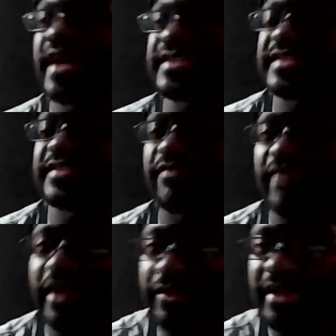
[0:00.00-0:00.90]
process
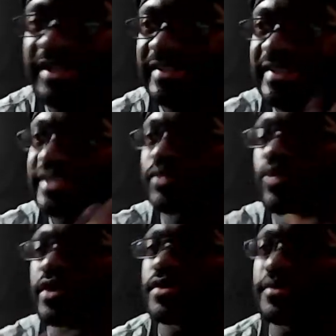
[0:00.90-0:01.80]
of learning this
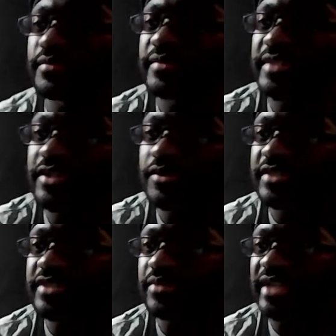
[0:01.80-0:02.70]
world
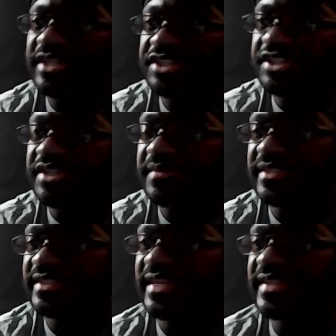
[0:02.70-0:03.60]
these
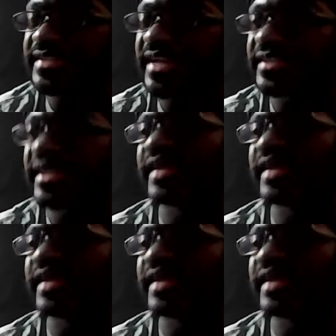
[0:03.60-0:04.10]
relationships and things like